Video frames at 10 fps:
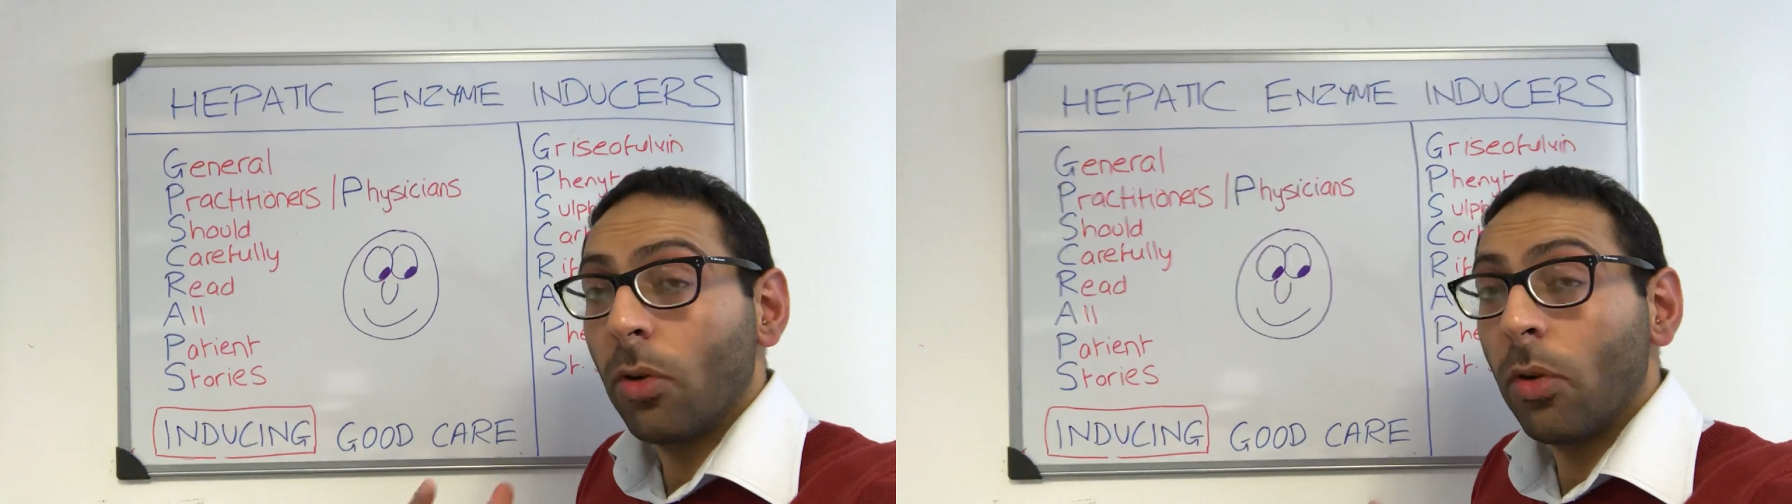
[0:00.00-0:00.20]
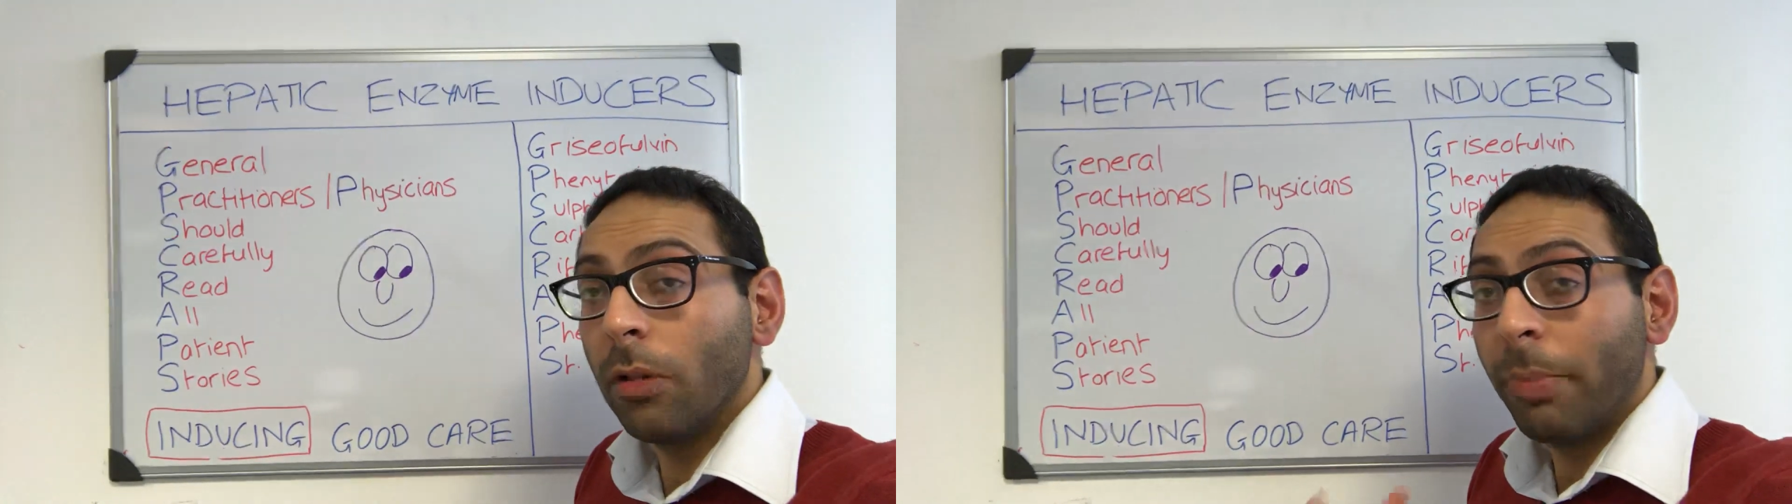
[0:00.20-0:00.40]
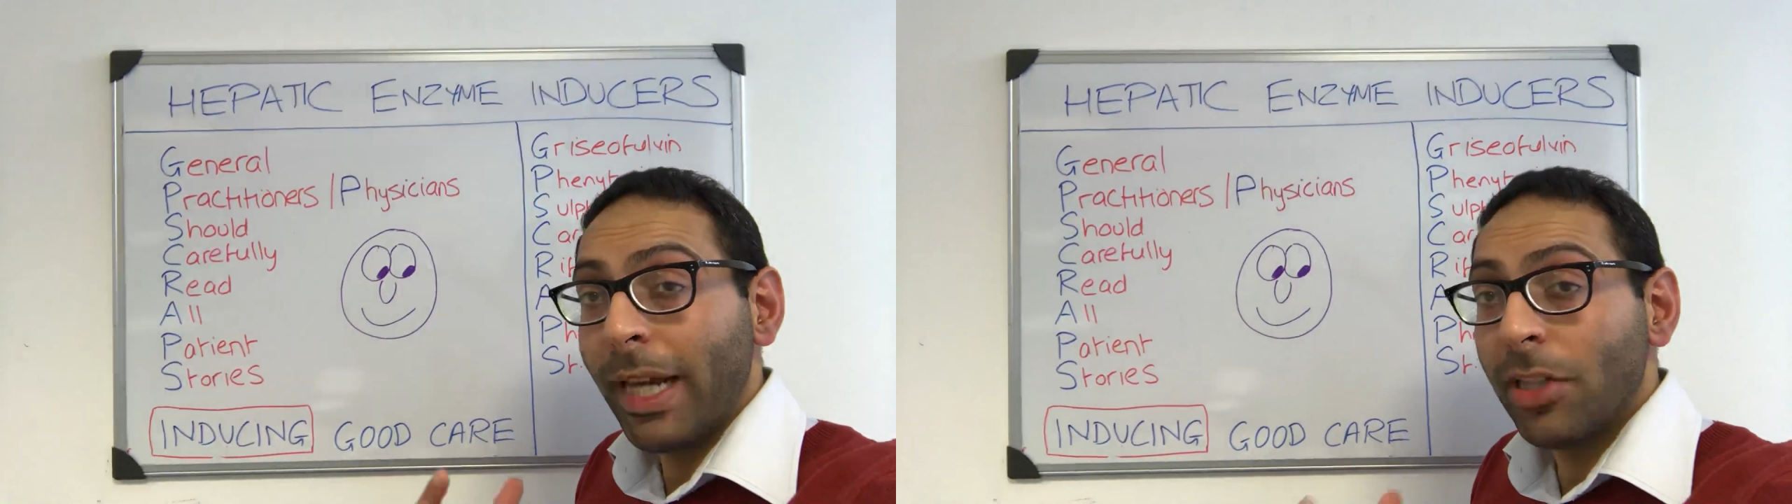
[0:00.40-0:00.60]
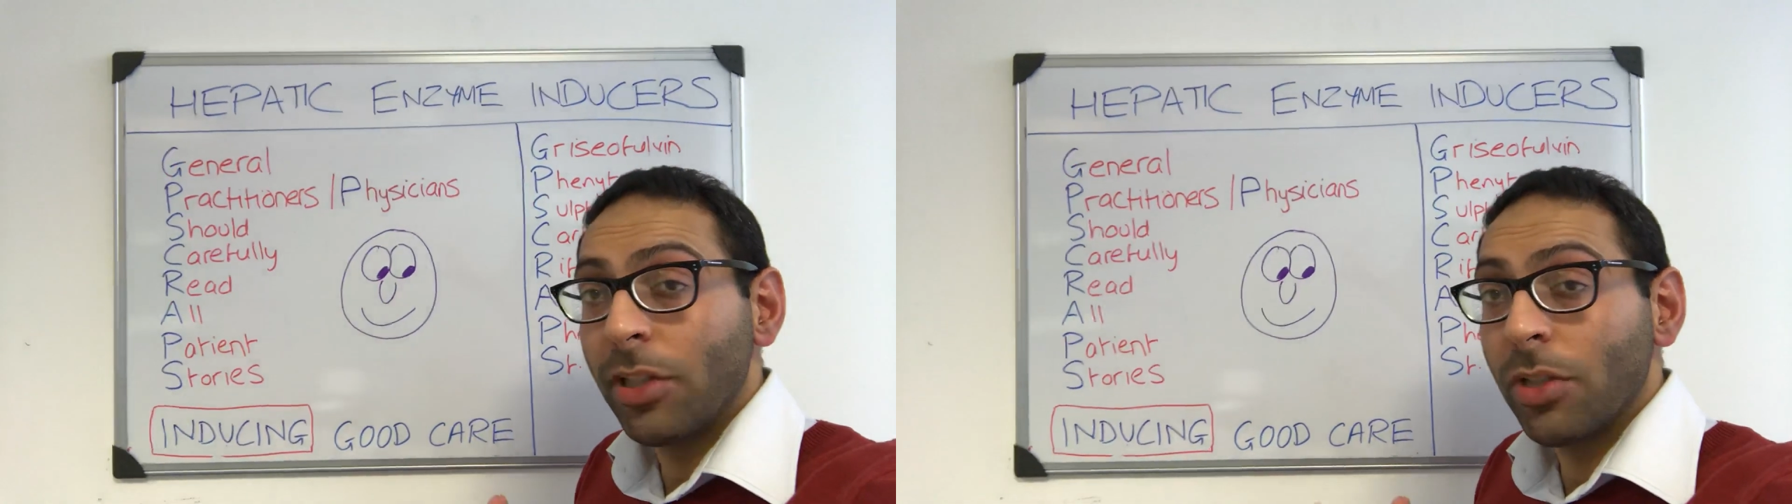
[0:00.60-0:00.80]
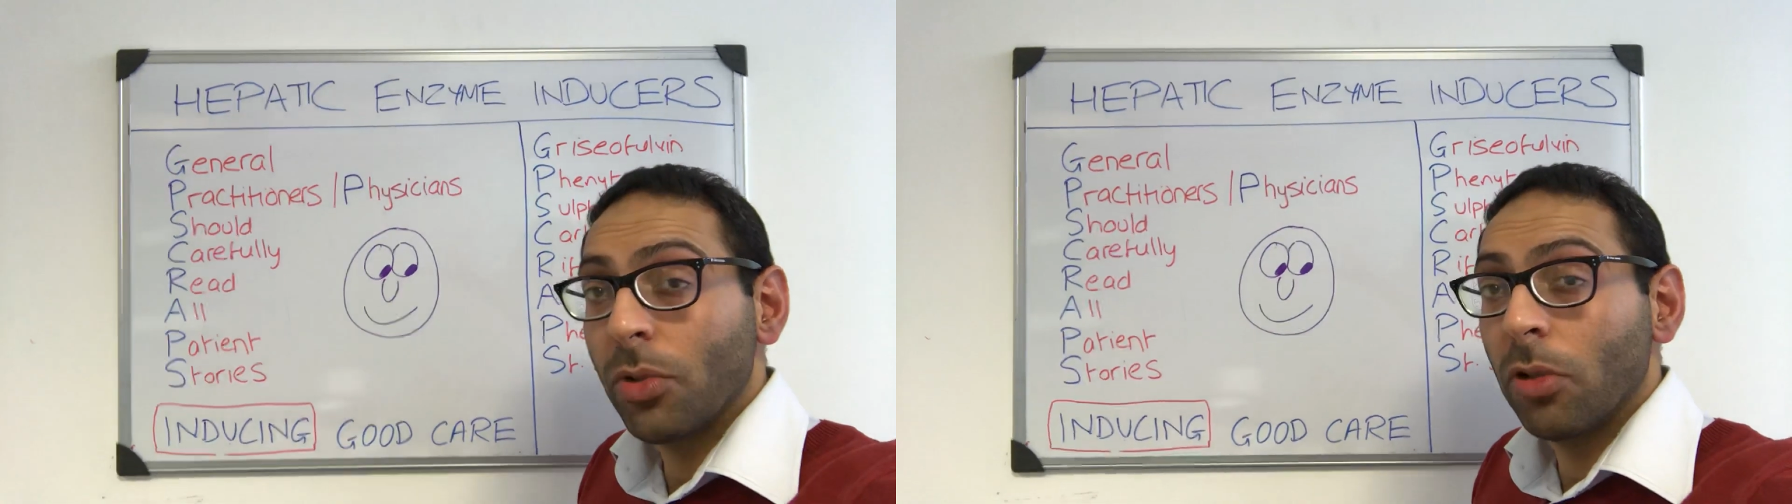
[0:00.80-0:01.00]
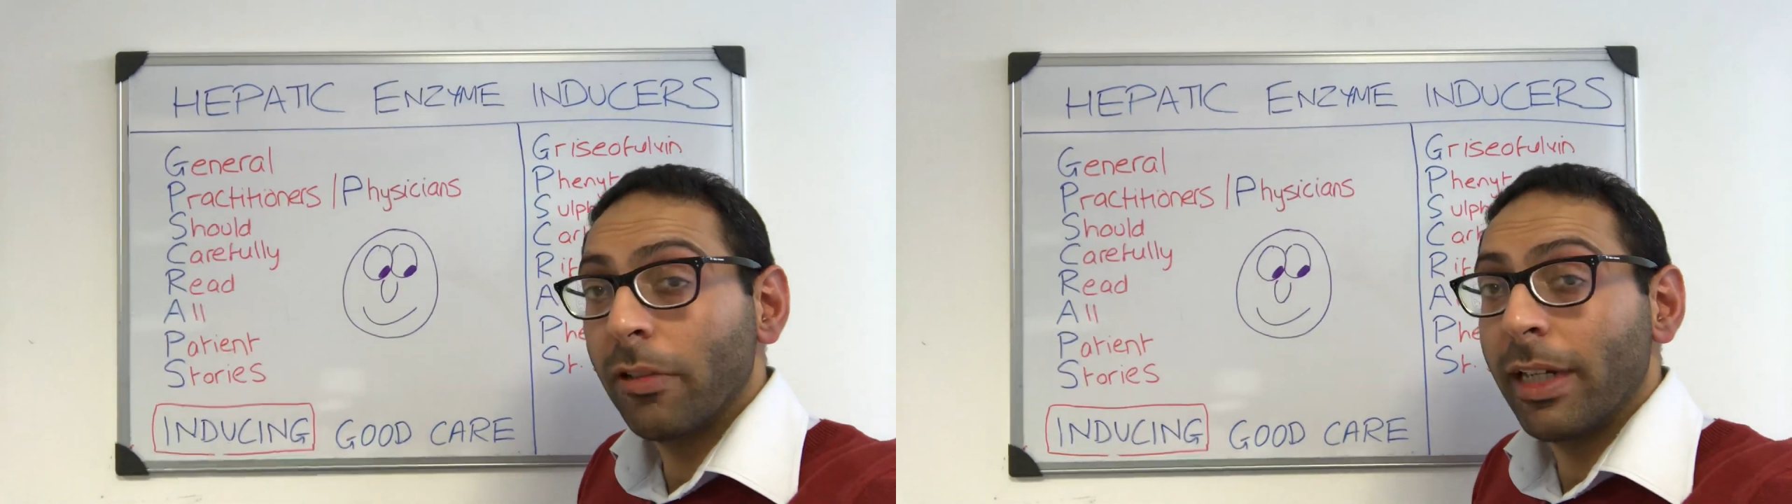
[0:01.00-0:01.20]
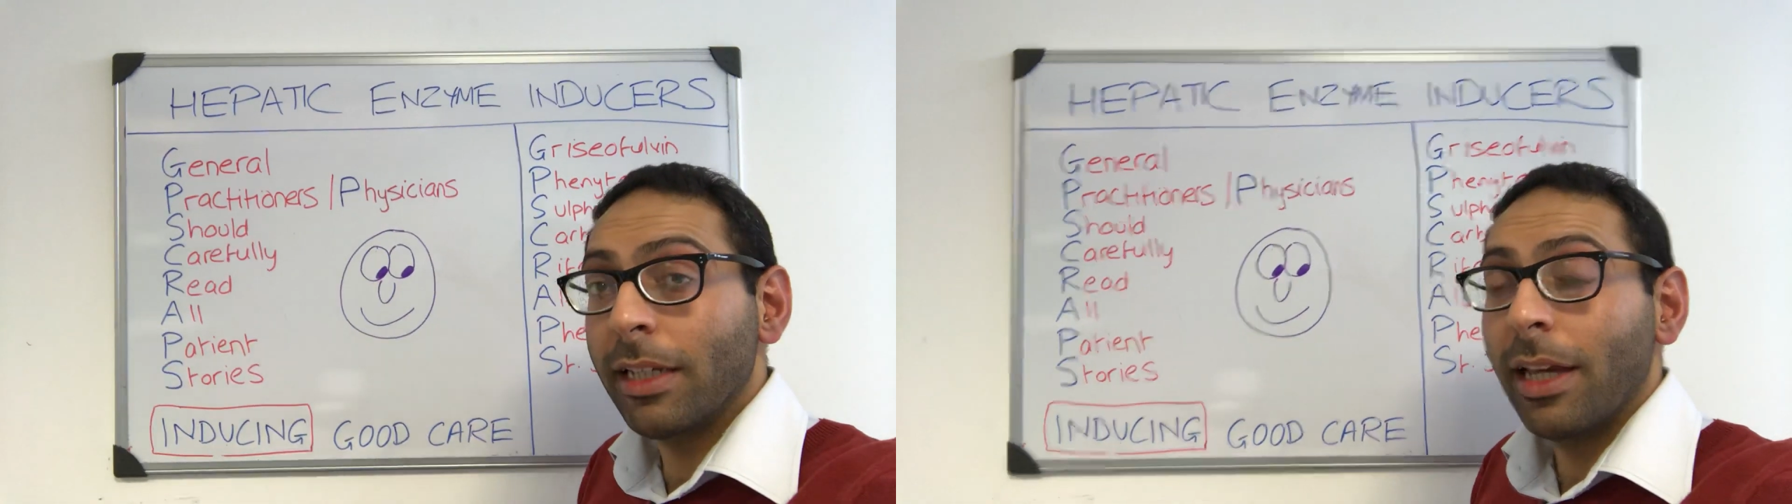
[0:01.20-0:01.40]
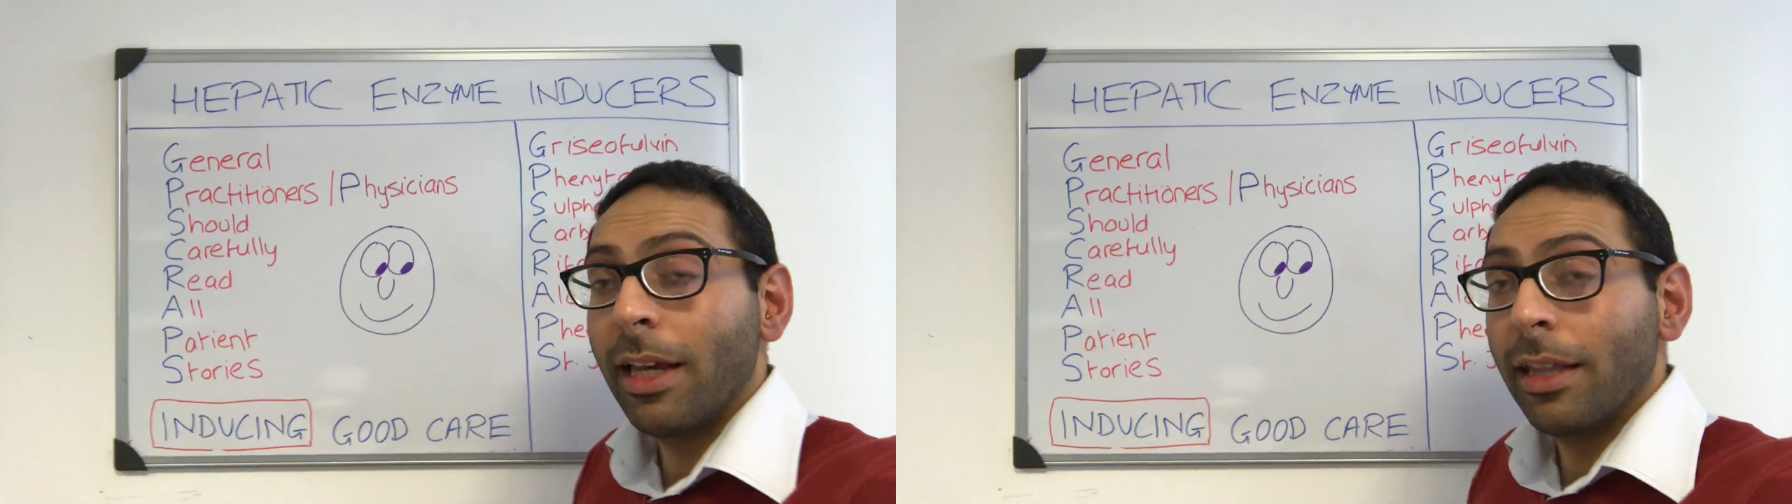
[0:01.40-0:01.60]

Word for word: all patient stories,